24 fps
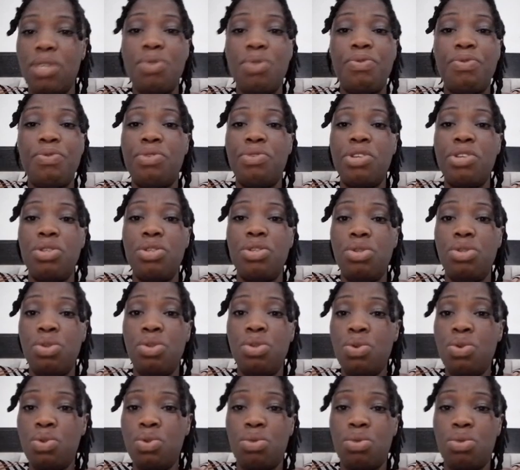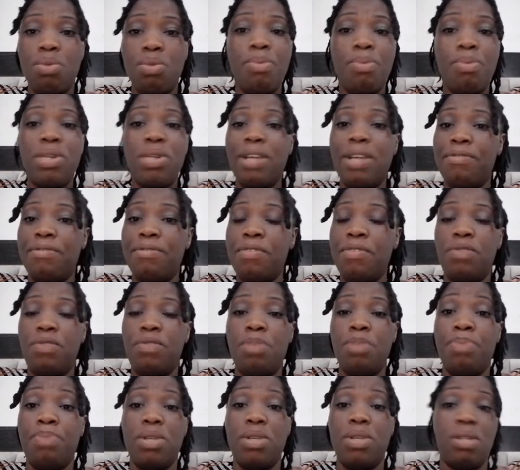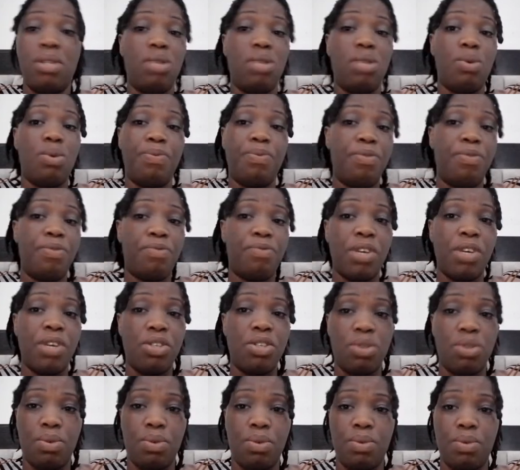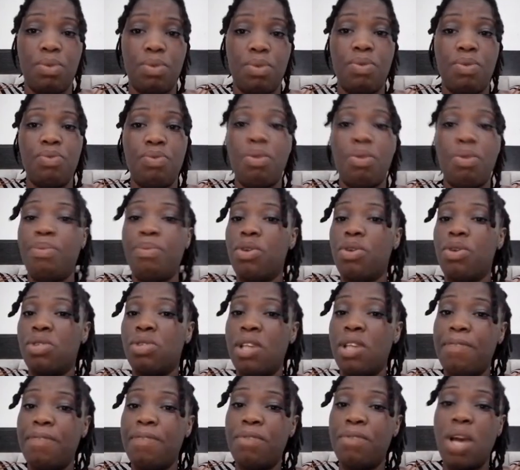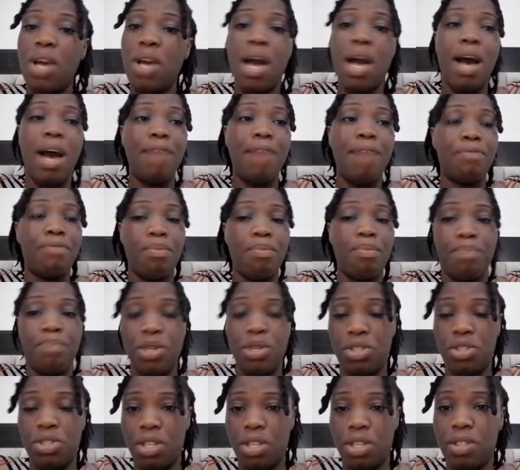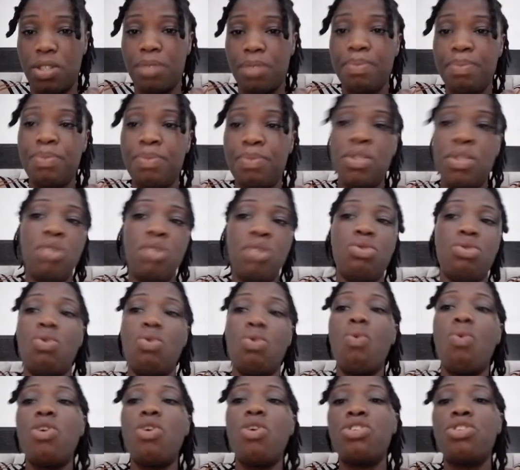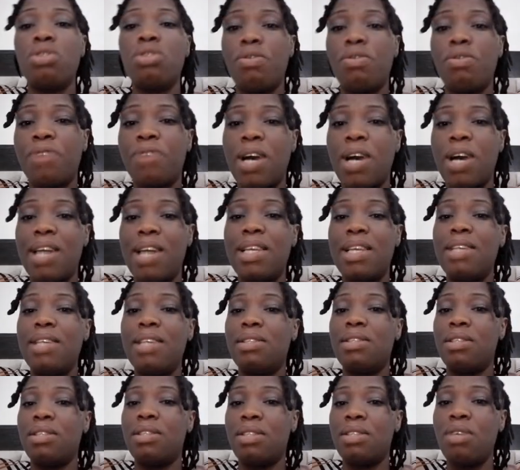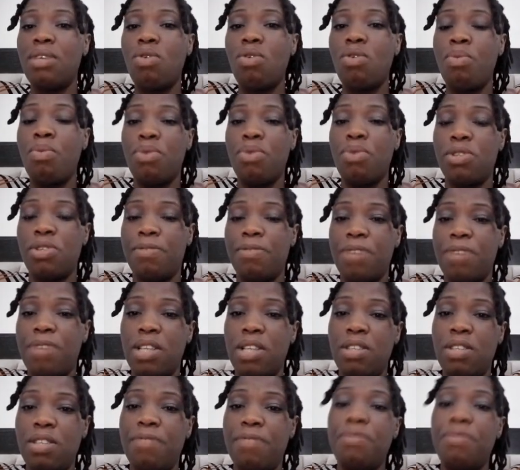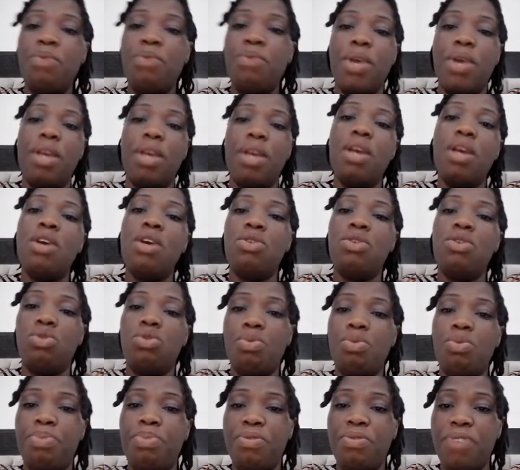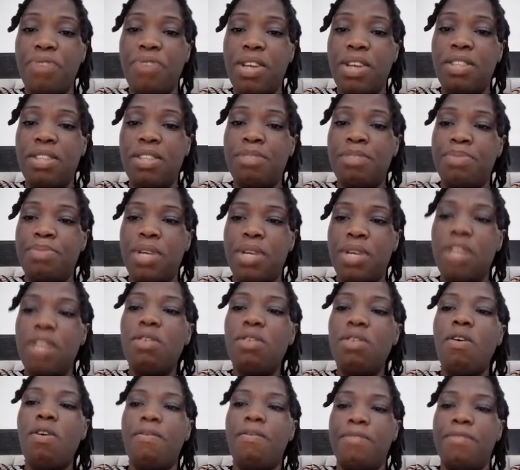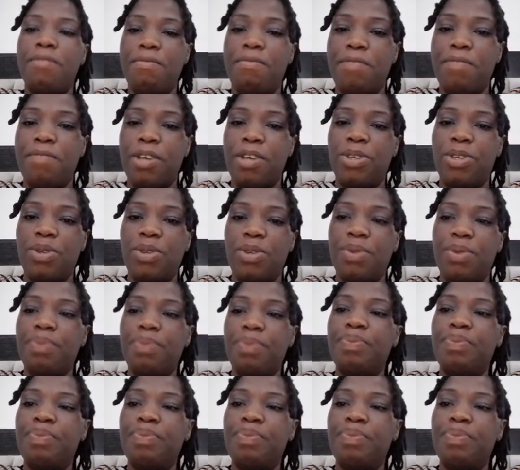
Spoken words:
you've reduced more than 50% of infection from yourself and from patients. So washing of hand is the single most effective way to prevent spread of infection.